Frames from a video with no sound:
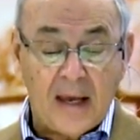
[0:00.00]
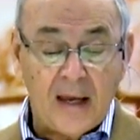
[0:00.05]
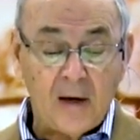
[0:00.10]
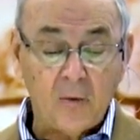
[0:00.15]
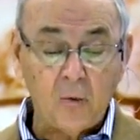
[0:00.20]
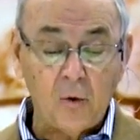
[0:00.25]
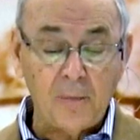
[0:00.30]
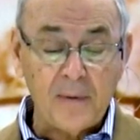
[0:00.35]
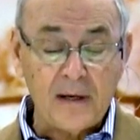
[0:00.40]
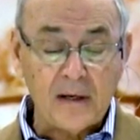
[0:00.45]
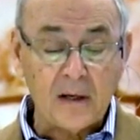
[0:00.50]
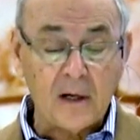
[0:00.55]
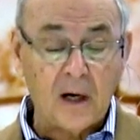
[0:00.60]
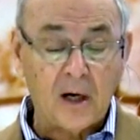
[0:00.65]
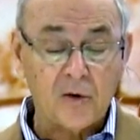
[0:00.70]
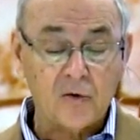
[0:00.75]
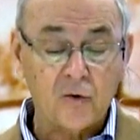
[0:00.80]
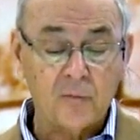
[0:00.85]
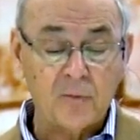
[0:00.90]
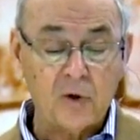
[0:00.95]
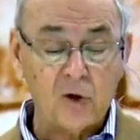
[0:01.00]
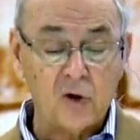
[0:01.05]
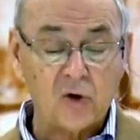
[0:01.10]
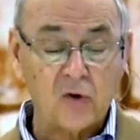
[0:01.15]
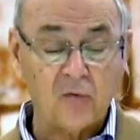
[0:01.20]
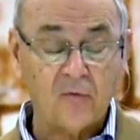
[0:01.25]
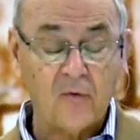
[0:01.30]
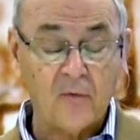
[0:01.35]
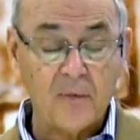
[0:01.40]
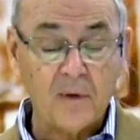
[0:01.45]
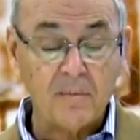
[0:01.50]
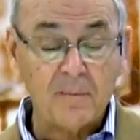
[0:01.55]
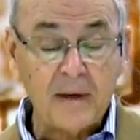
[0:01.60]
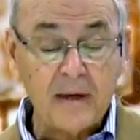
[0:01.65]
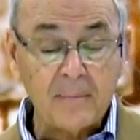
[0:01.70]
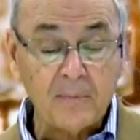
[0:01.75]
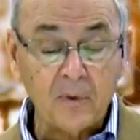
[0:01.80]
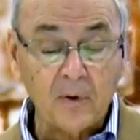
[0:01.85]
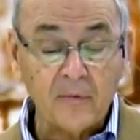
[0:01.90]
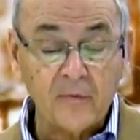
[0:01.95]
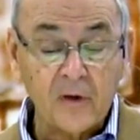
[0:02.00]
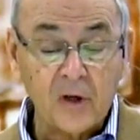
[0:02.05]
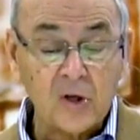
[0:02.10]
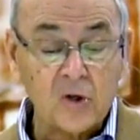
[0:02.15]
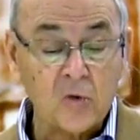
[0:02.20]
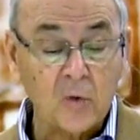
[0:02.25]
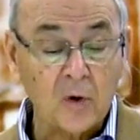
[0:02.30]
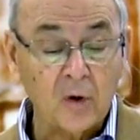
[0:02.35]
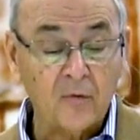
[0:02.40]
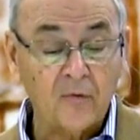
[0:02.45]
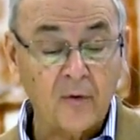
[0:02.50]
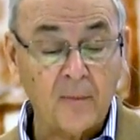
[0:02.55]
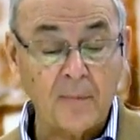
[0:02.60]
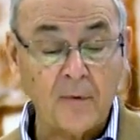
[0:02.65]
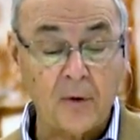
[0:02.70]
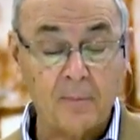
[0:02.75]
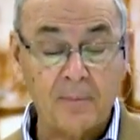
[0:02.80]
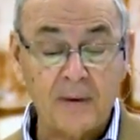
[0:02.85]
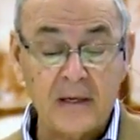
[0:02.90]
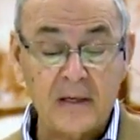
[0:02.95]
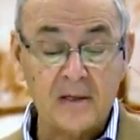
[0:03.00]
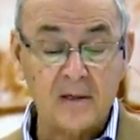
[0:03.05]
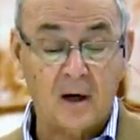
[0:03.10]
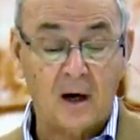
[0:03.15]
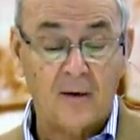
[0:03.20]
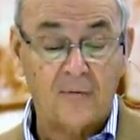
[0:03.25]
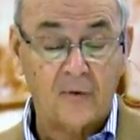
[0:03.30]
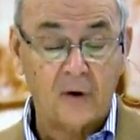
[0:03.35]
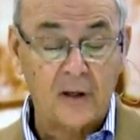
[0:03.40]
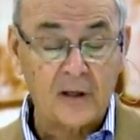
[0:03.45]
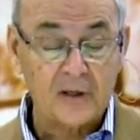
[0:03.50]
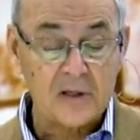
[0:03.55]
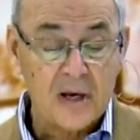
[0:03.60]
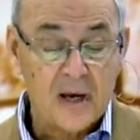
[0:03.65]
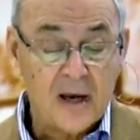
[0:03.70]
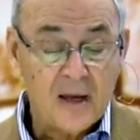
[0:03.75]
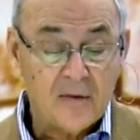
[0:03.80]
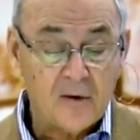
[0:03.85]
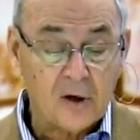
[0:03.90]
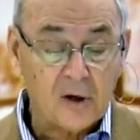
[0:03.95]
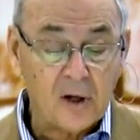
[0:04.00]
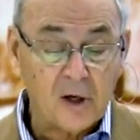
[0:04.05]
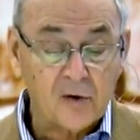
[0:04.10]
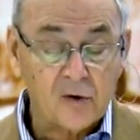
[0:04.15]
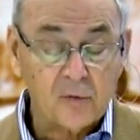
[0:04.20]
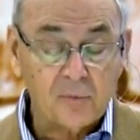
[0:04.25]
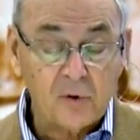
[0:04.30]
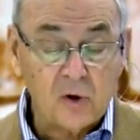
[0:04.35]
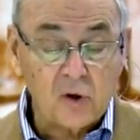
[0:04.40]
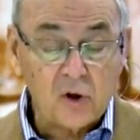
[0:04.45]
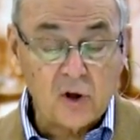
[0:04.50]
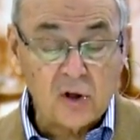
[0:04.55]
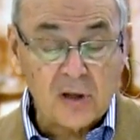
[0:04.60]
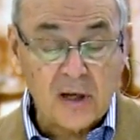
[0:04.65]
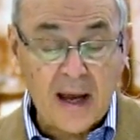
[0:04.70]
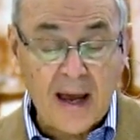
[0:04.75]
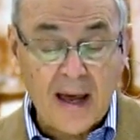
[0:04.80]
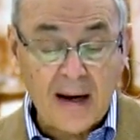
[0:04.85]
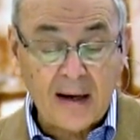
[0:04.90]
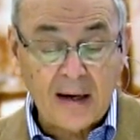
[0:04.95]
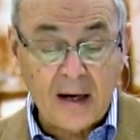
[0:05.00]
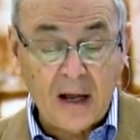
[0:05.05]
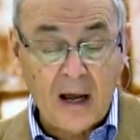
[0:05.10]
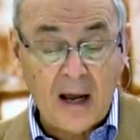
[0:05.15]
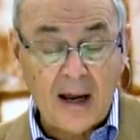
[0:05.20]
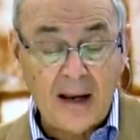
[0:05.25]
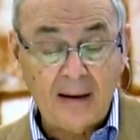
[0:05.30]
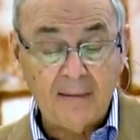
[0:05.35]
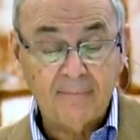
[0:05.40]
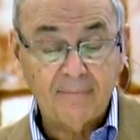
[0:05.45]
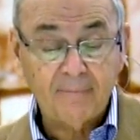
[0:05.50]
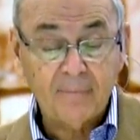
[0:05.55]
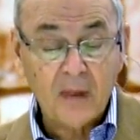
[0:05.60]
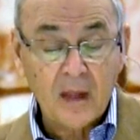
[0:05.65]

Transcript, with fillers: It will be a contribution from the people of Israel from their peace offerings, their contribution to Adonai.